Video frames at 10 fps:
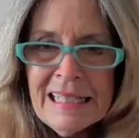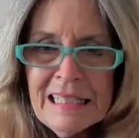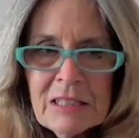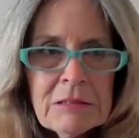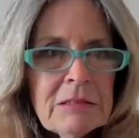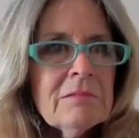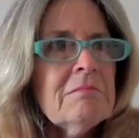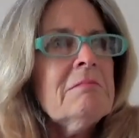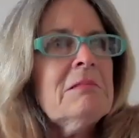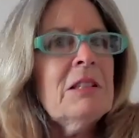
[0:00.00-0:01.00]
you know,
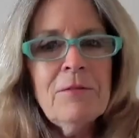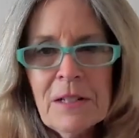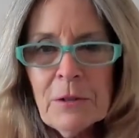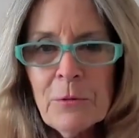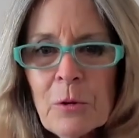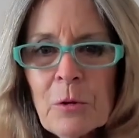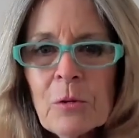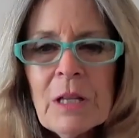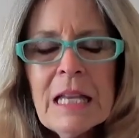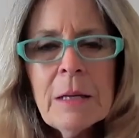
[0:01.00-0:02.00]
the
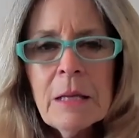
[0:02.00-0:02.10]
fearful,